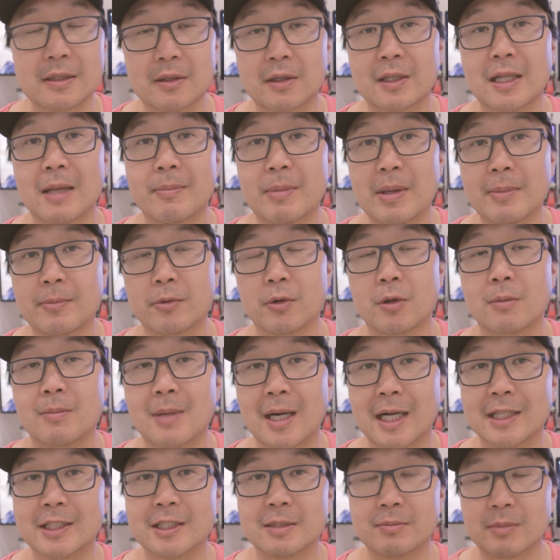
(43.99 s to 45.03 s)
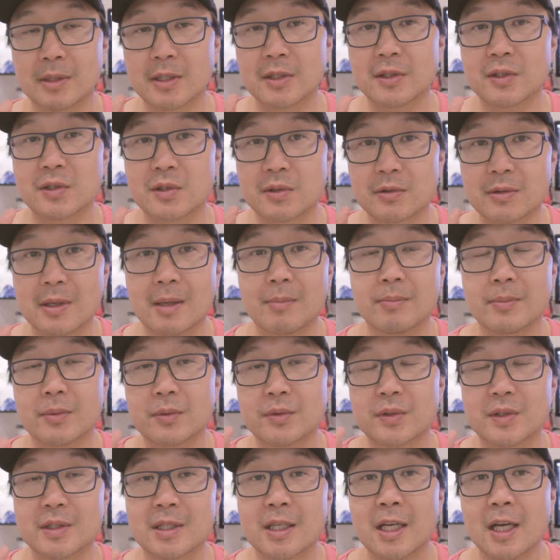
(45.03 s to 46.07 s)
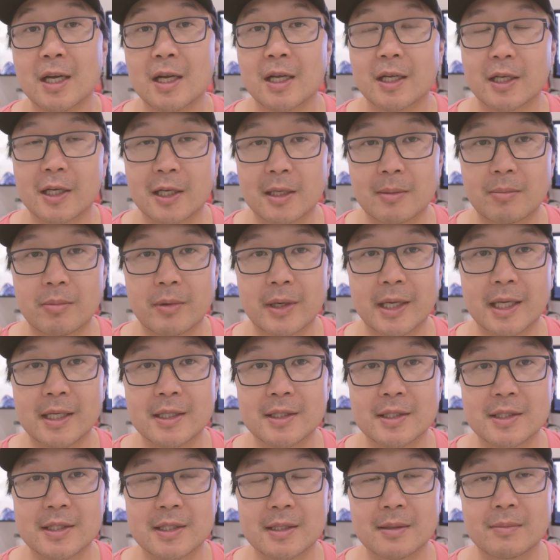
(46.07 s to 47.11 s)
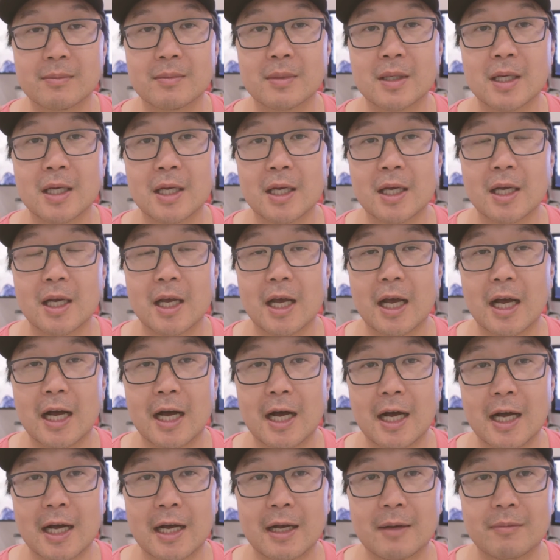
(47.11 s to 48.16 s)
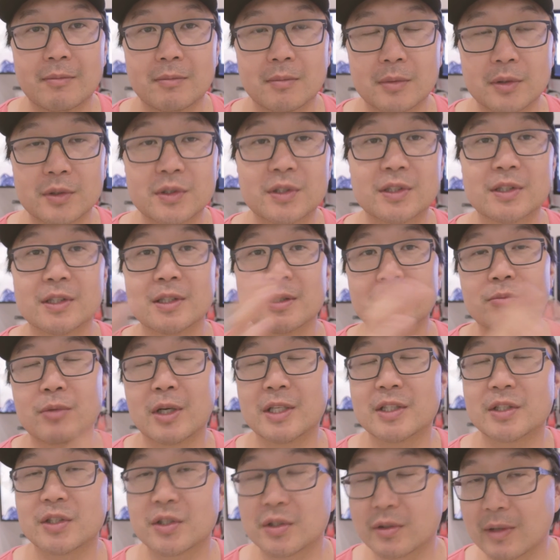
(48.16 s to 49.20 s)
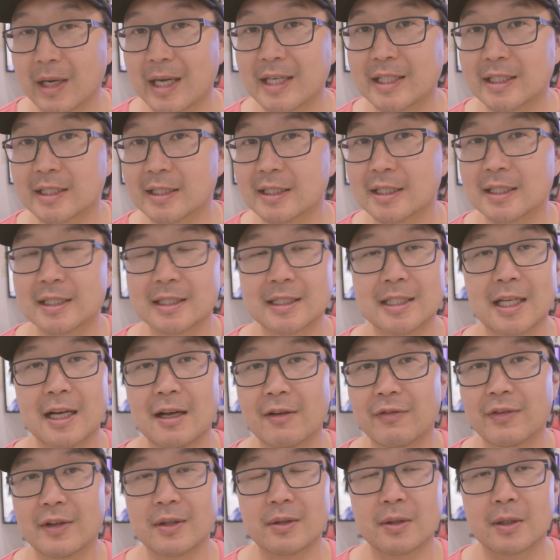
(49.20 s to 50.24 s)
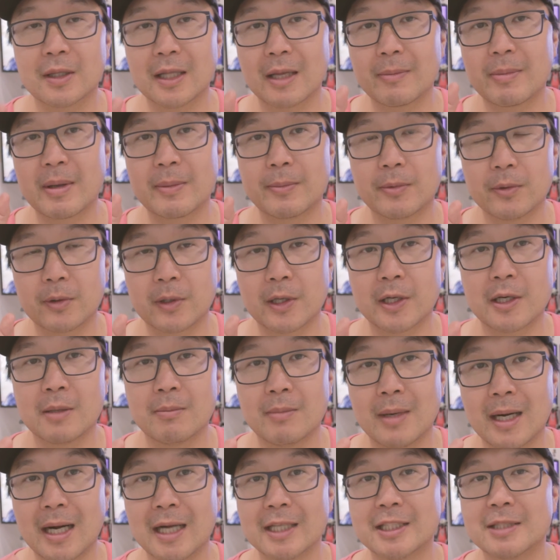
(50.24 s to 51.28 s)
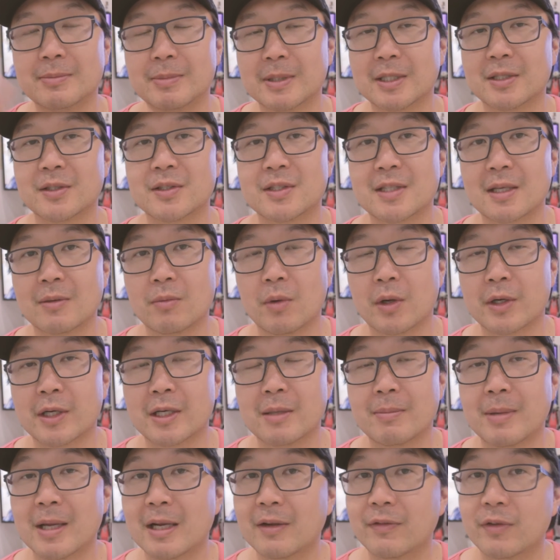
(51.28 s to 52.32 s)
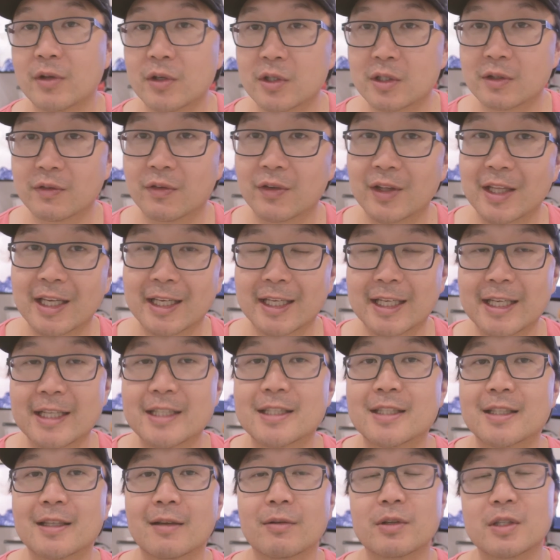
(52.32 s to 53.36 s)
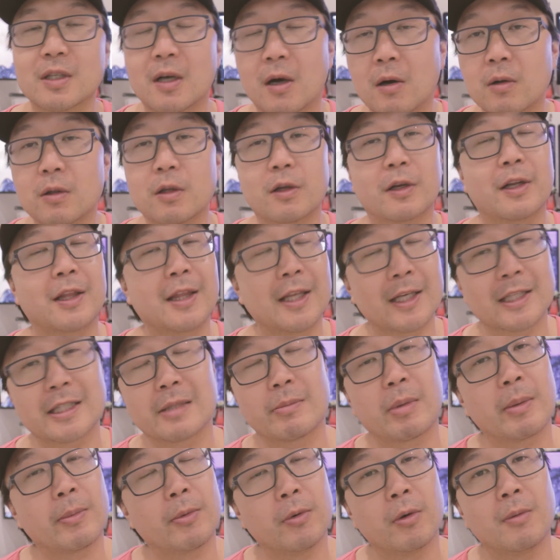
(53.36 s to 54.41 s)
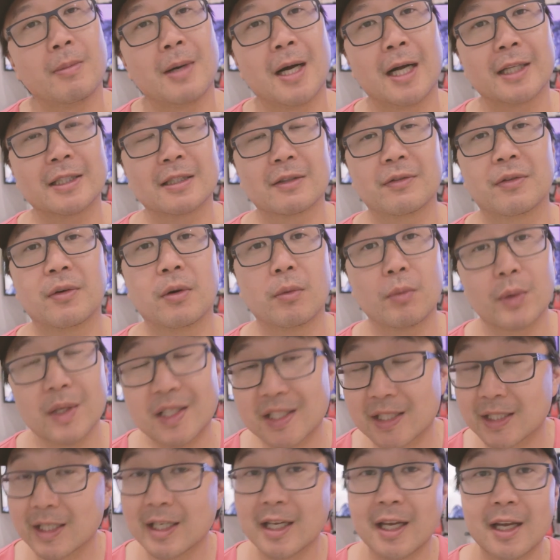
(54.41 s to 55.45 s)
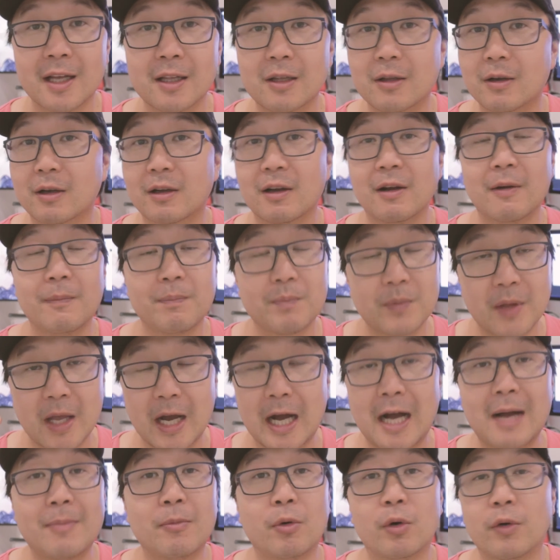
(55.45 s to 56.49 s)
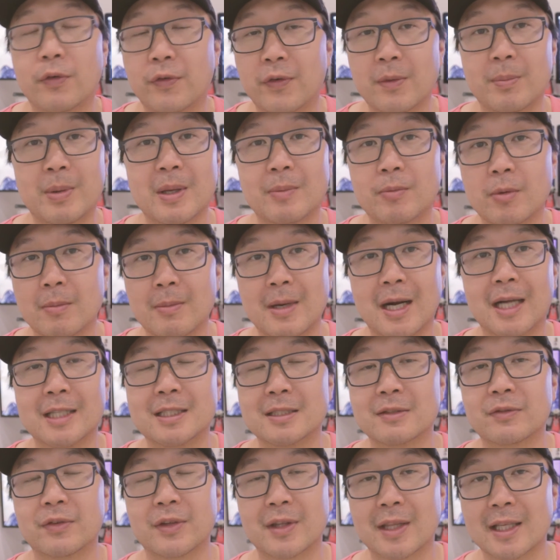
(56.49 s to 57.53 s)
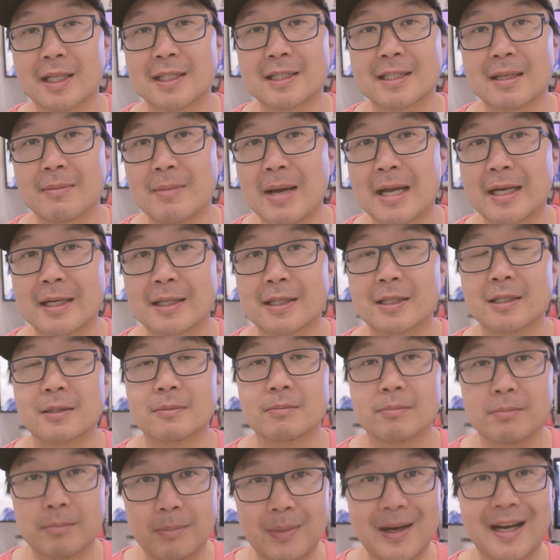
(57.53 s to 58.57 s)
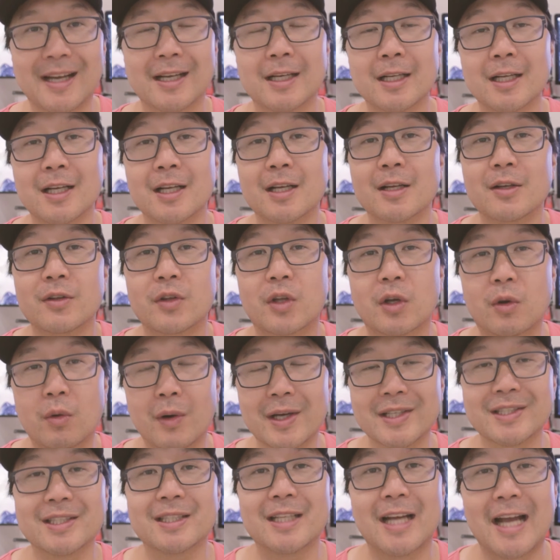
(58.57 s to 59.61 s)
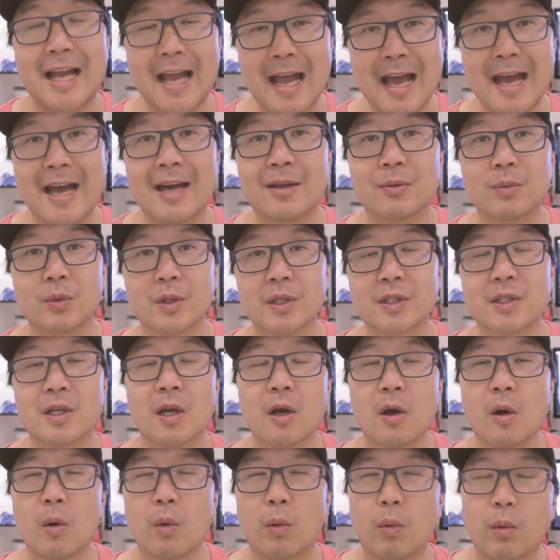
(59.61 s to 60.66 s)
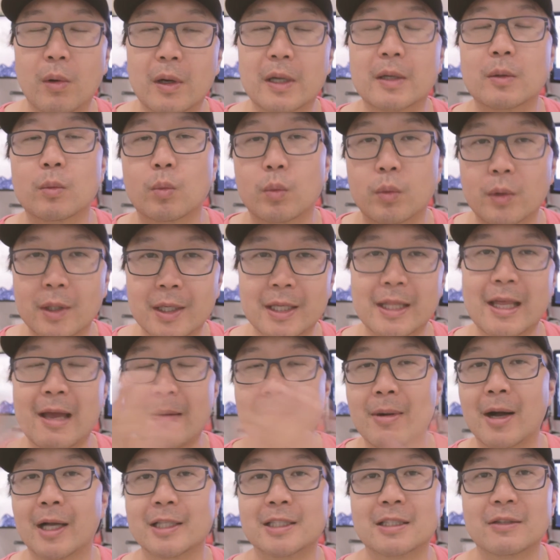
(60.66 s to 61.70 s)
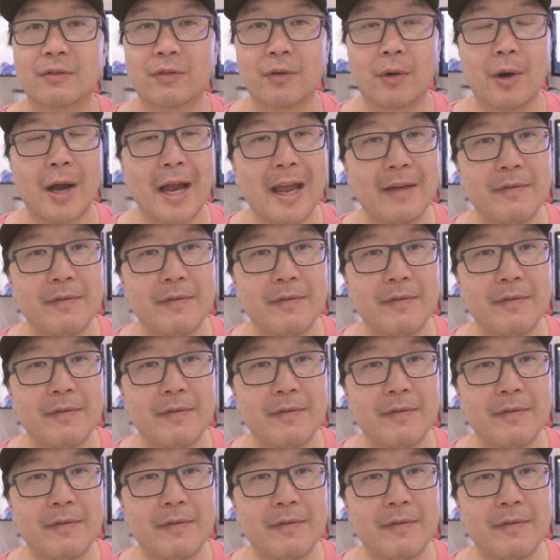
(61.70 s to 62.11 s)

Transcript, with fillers: It looked like people were marching because Trump was going to bring in some uh, Muslim registration stuff. It looked like people were going to march because they wanted a better future for their kids. There was a whole lot of things that people were marching for, which, look, I'm all for people marching for things that matter to them. But the question I had was, what were they marching for?